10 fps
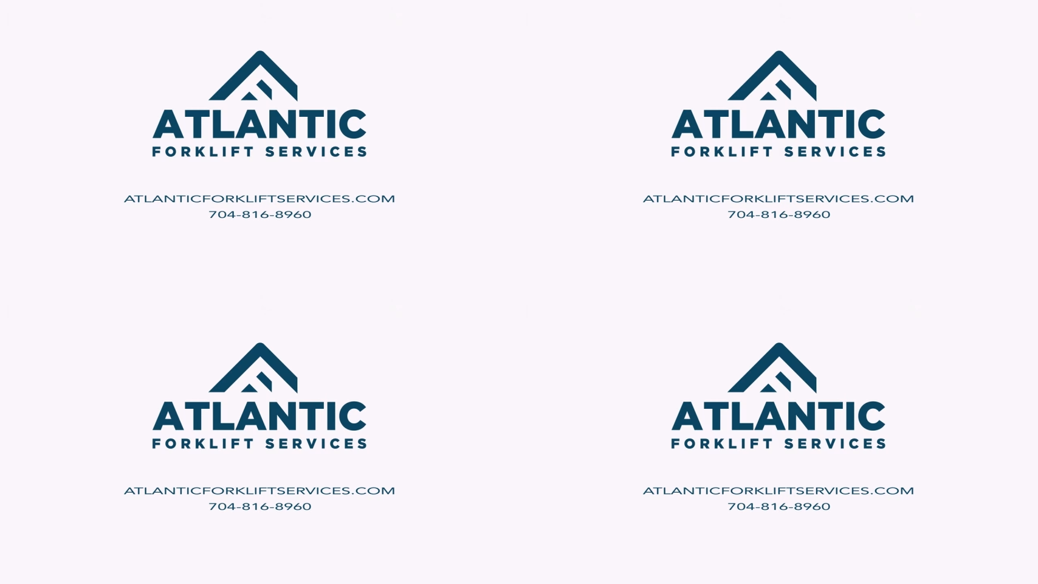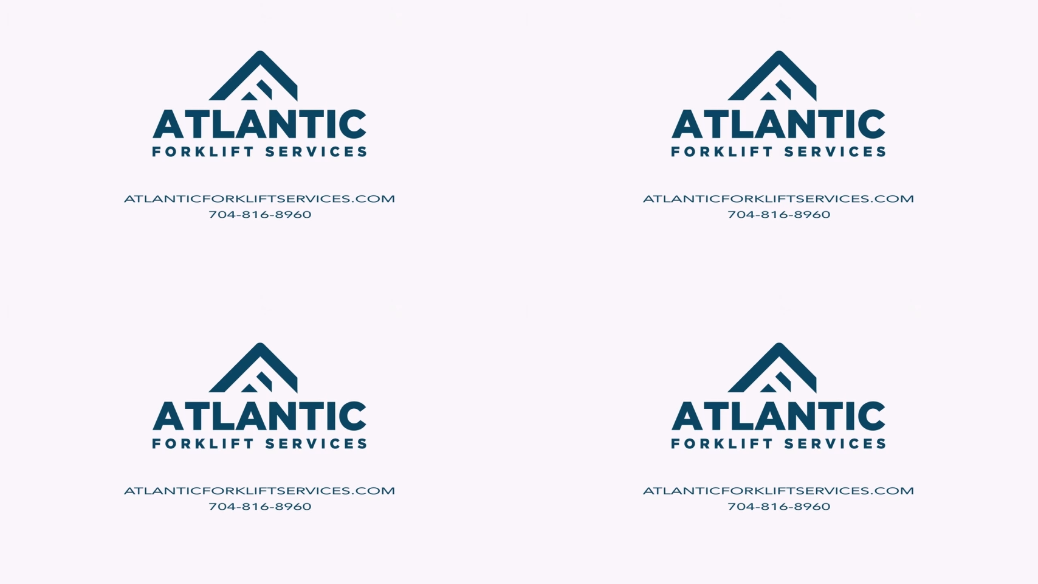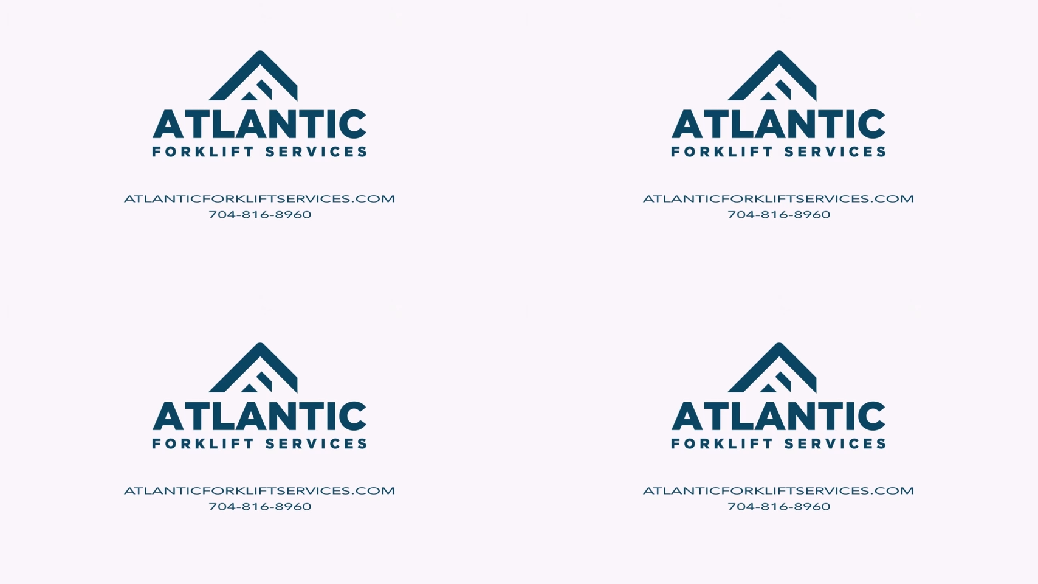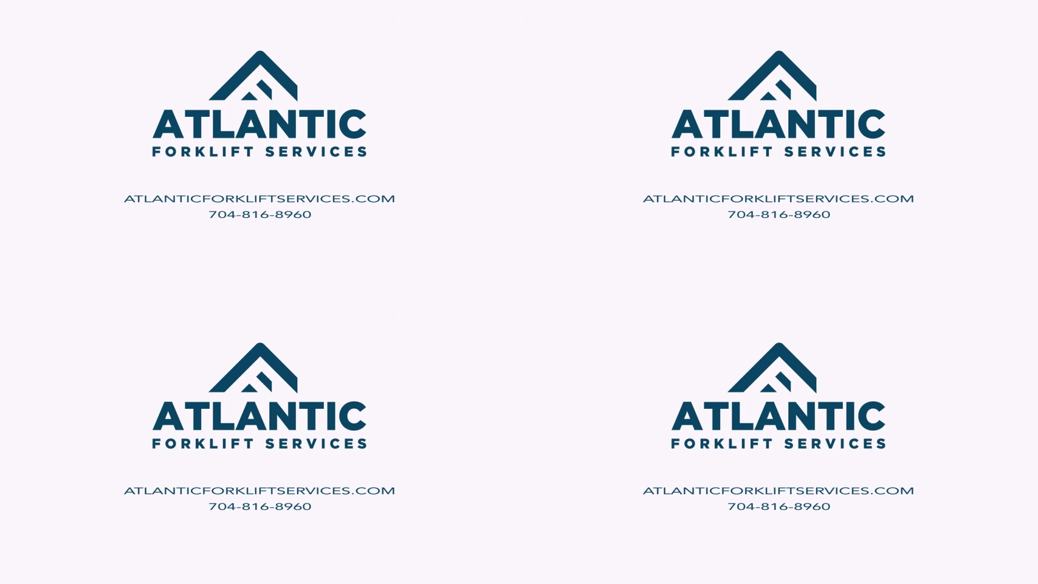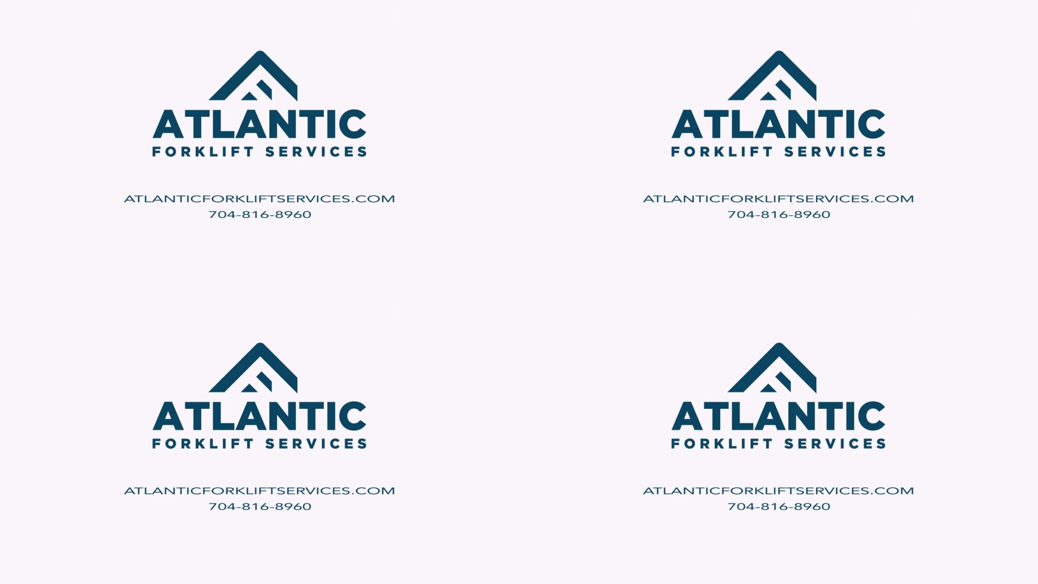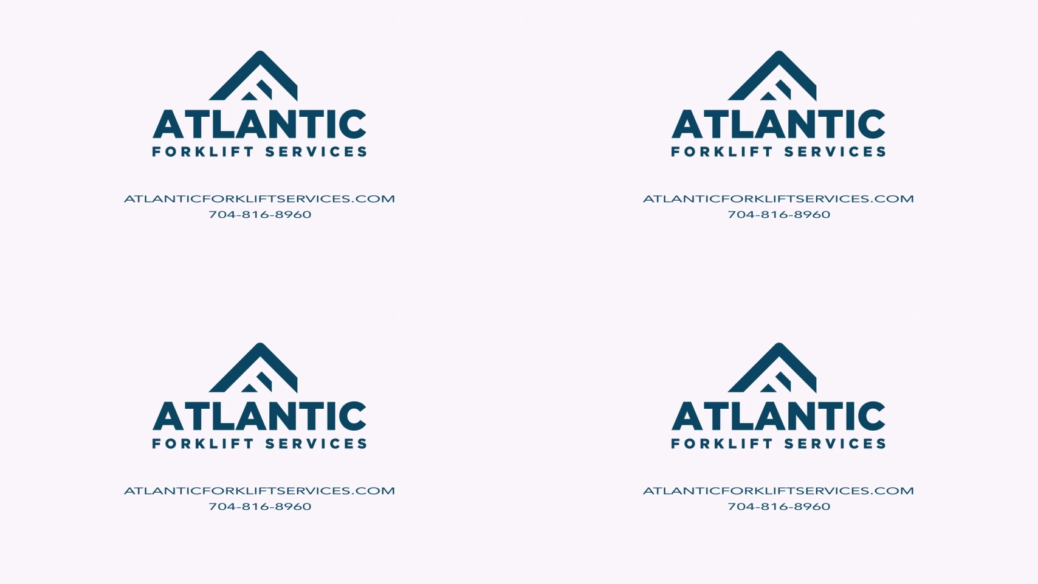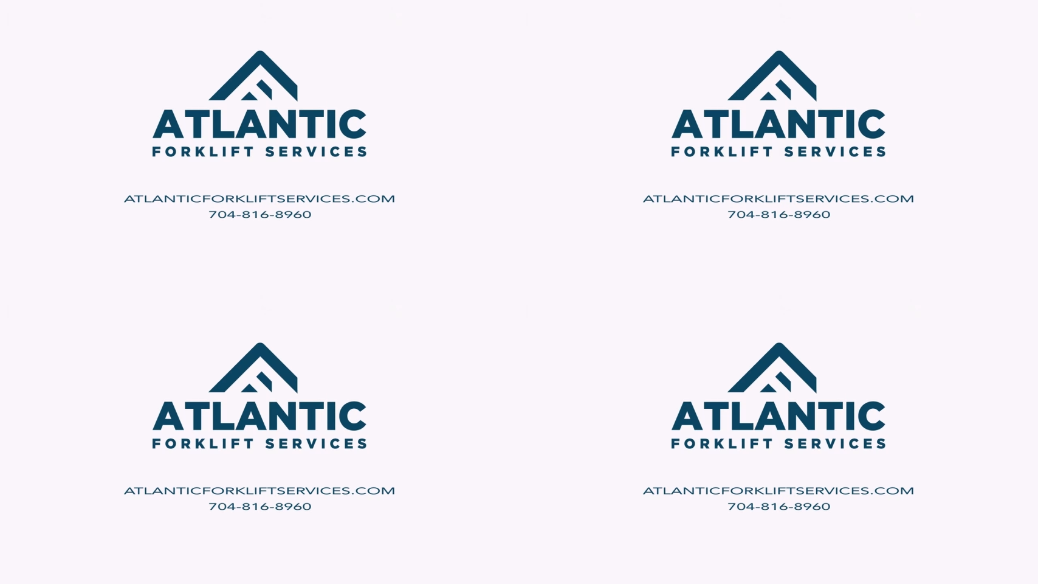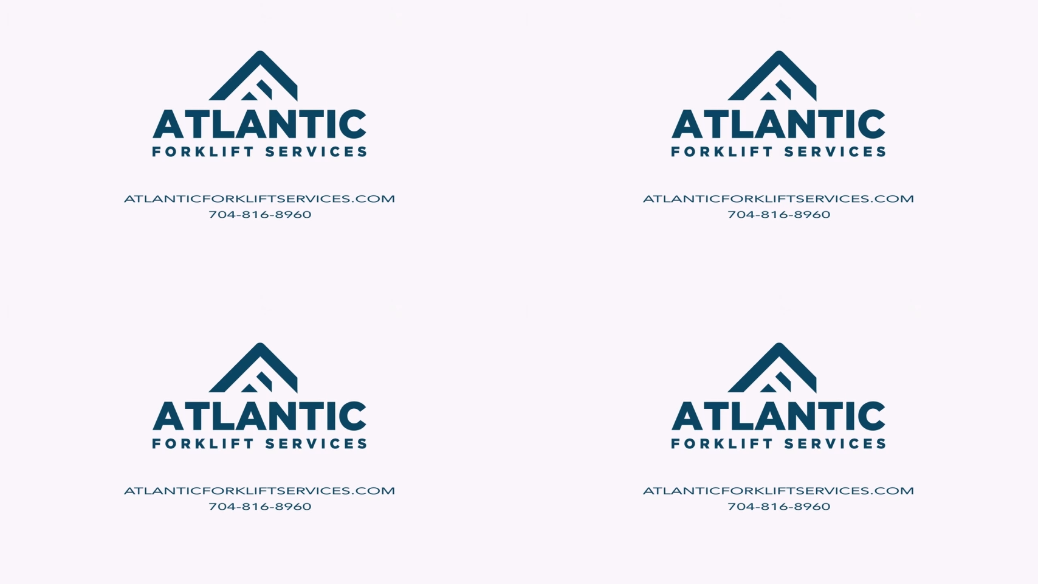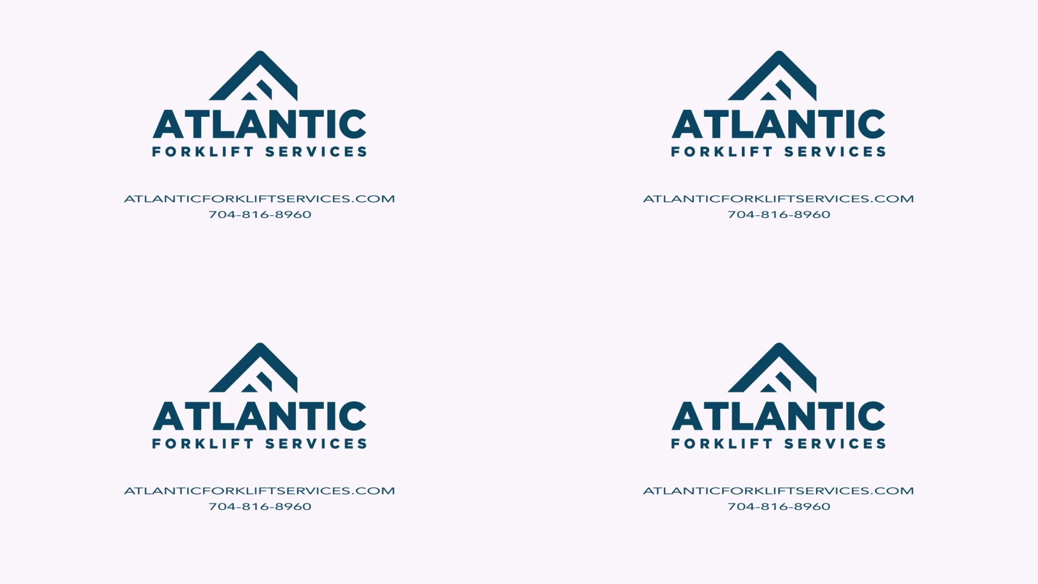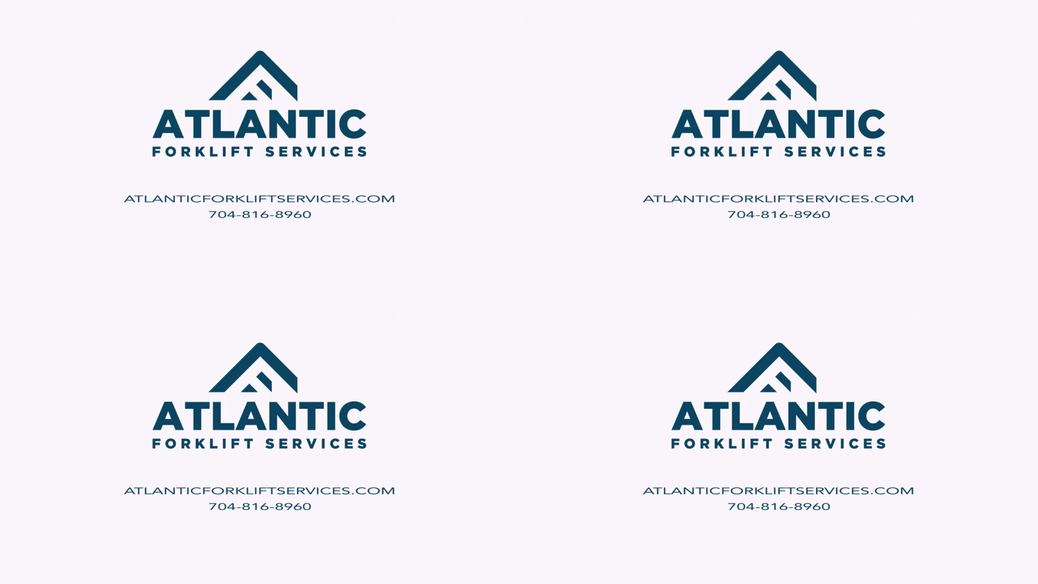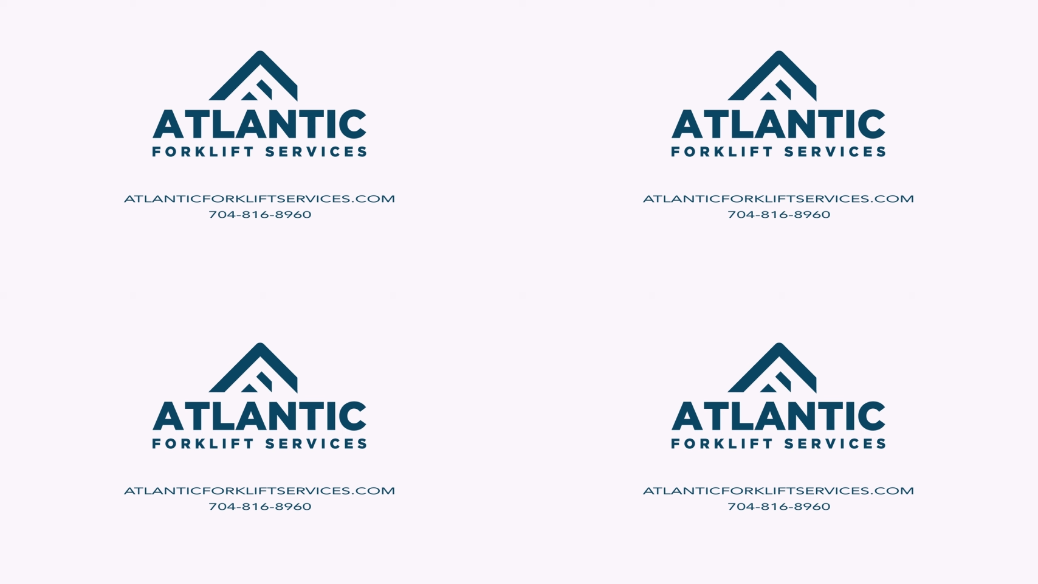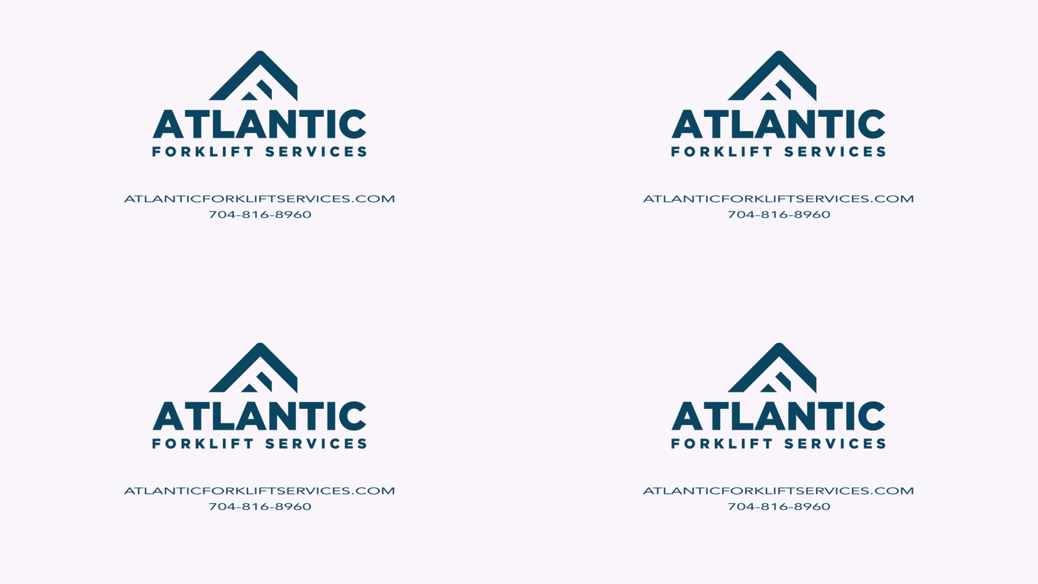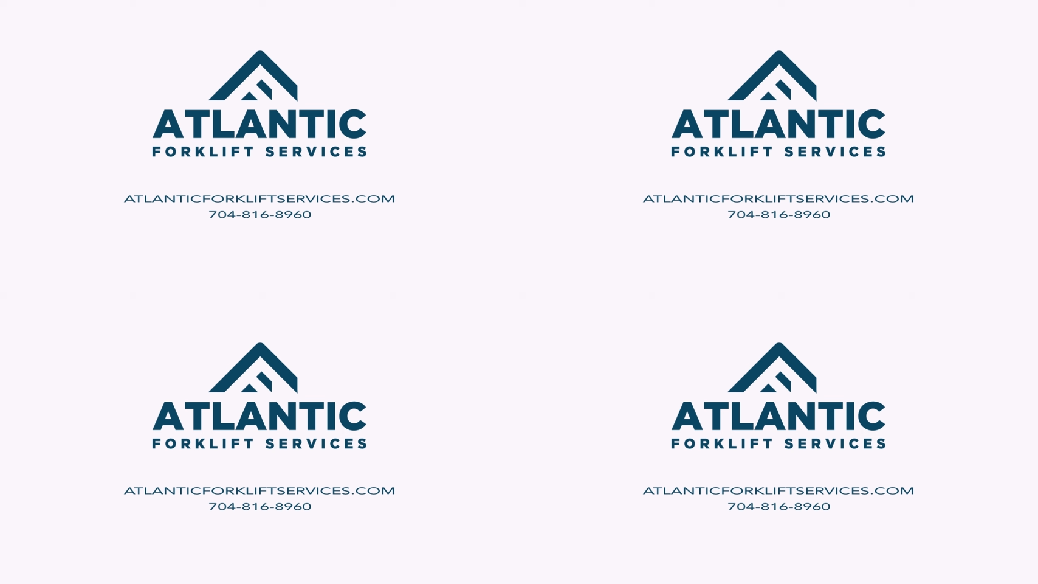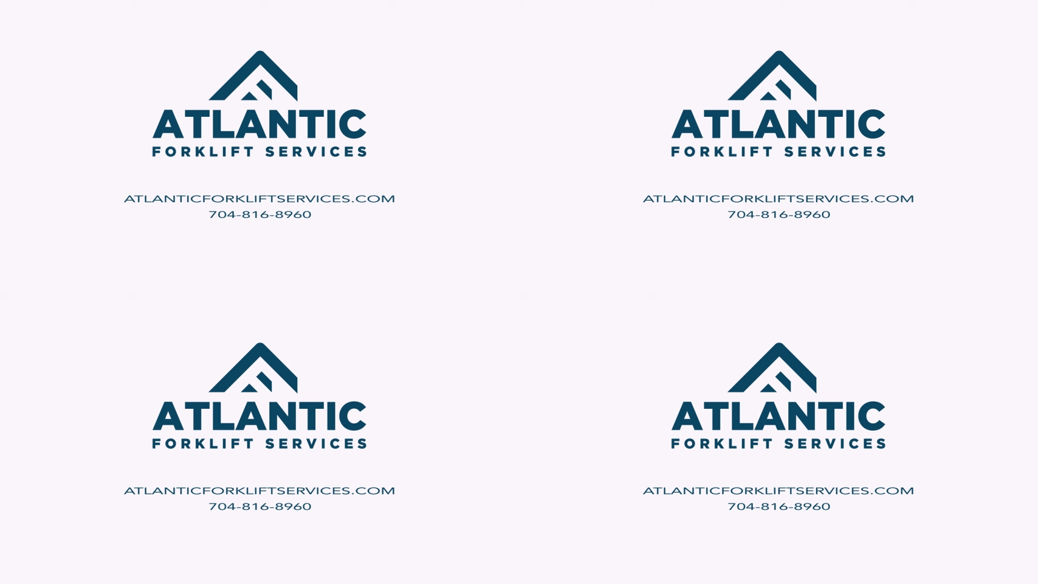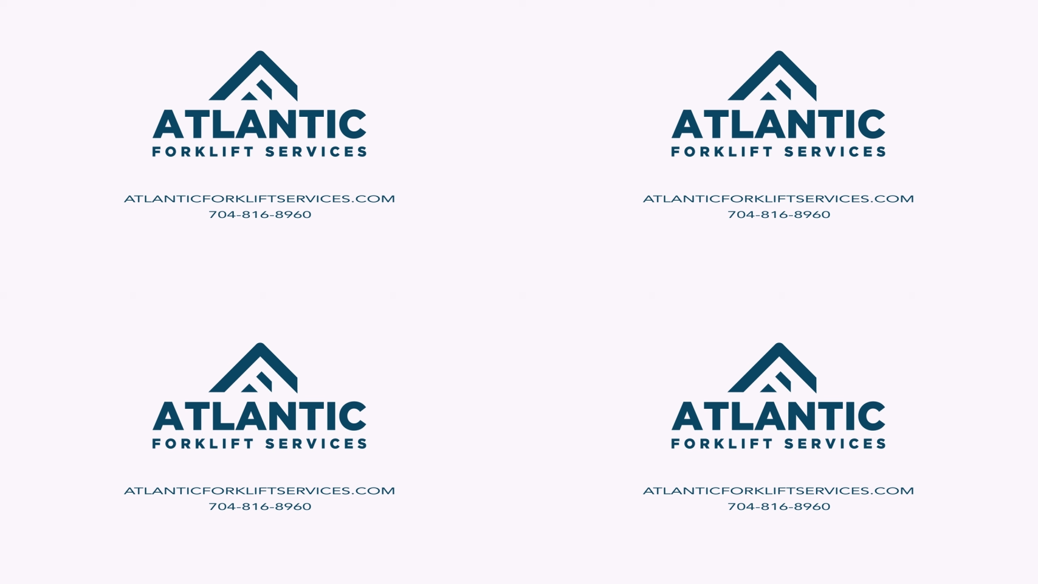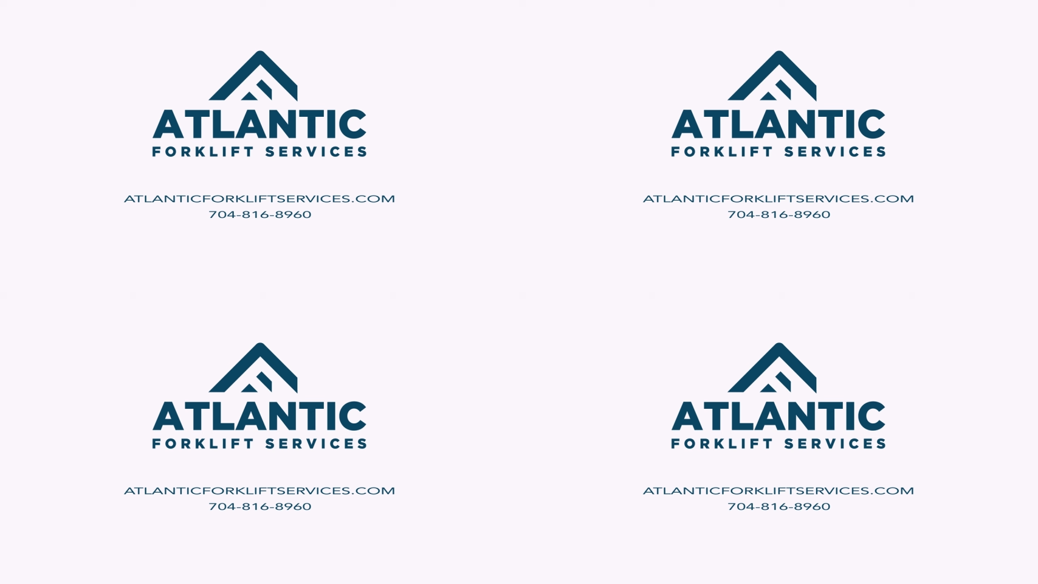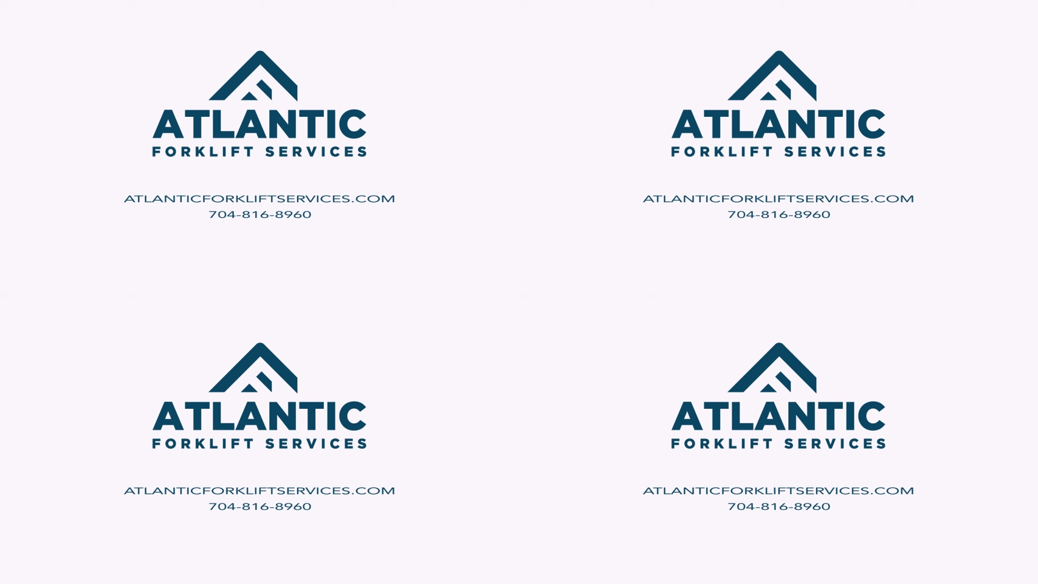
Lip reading: Nobody's mouth can be seen.